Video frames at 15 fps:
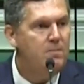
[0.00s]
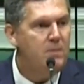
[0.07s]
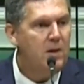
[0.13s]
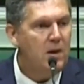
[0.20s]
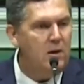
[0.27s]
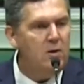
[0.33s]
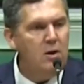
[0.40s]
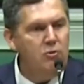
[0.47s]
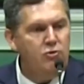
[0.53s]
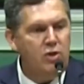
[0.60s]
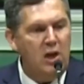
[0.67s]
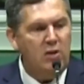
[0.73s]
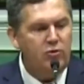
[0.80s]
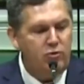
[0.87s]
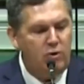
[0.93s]
And
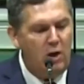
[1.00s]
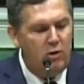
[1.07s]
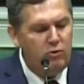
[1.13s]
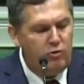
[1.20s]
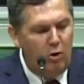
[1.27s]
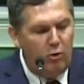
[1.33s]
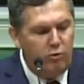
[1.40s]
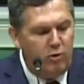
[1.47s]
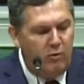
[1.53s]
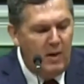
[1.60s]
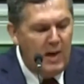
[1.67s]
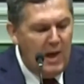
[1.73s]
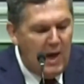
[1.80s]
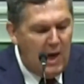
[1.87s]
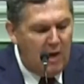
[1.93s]
Joseph
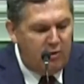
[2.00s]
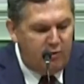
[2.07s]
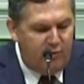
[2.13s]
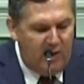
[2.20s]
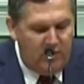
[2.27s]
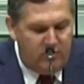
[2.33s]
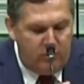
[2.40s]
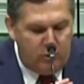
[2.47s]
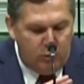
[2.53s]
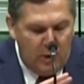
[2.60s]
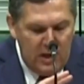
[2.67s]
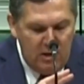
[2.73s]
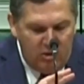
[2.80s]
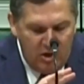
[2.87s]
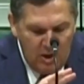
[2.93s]
has faced
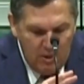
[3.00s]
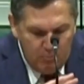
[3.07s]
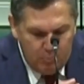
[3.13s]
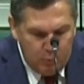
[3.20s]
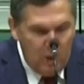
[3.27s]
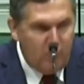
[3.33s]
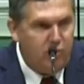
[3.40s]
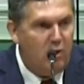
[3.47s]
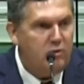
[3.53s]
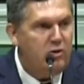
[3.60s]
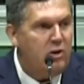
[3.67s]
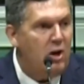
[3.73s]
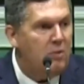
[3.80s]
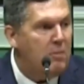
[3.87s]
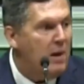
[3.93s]
great pressure as a
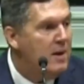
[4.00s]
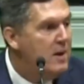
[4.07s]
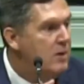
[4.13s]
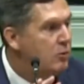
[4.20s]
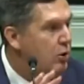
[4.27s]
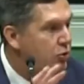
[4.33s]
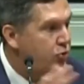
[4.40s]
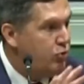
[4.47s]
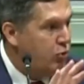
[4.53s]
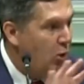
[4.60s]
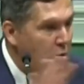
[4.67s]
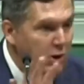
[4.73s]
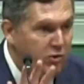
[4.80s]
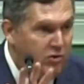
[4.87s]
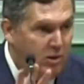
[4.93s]
young man, the
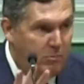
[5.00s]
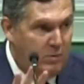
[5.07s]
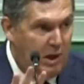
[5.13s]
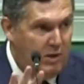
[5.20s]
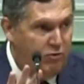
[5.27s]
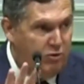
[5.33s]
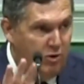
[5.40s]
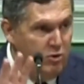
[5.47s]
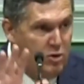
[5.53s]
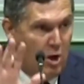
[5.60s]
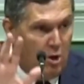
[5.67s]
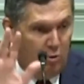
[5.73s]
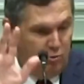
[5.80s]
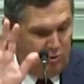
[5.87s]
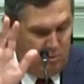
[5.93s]
strongest temptation
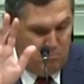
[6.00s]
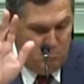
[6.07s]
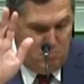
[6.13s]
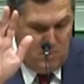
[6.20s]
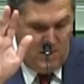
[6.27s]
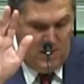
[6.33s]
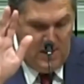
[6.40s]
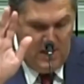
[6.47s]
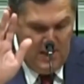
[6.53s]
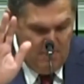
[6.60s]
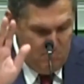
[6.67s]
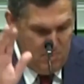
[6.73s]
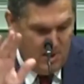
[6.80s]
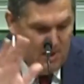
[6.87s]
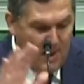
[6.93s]
known to many
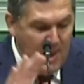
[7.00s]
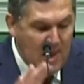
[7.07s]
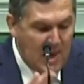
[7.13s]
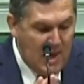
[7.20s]
men,